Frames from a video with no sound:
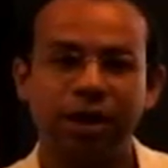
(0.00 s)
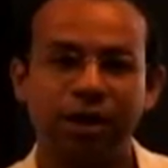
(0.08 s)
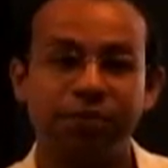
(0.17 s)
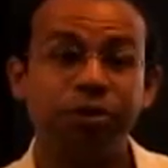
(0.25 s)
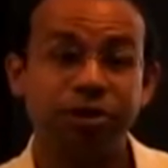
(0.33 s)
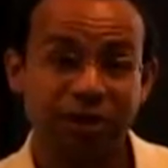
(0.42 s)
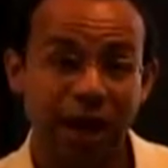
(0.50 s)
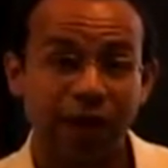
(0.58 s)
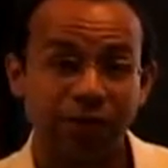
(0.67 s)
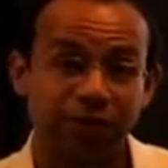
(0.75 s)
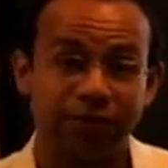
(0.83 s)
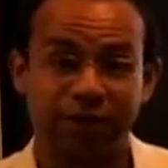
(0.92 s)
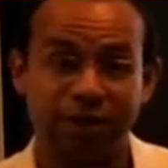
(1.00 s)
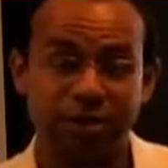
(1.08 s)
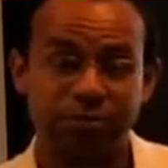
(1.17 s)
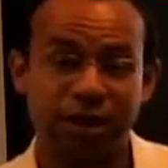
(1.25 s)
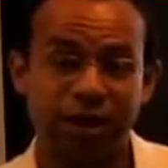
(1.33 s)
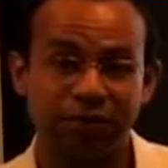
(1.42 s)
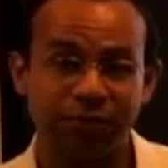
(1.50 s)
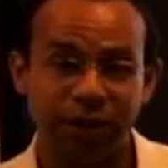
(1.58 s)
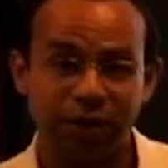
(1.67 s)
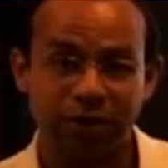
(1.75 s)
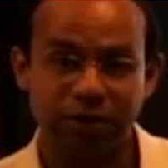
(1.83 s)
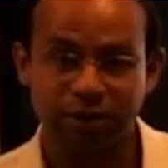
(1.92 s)
puts out, that comes out of
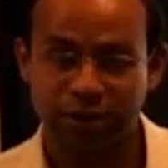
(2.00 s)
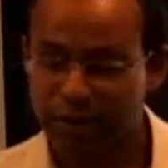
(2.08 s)
Paris.